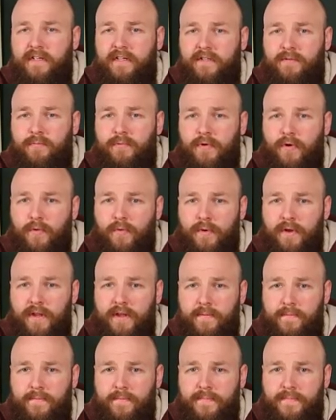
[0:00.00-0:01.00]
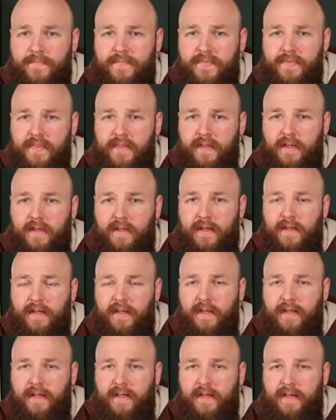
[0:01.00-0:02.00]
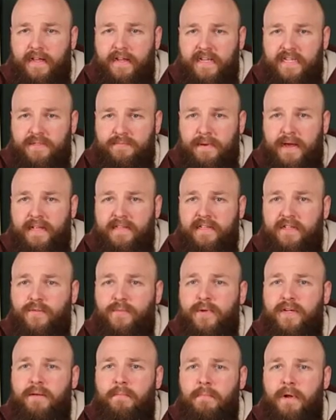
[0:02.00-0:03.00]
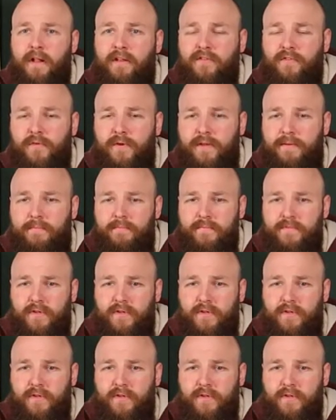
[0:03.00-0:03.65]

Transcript: the brewery and expand it with a maltery.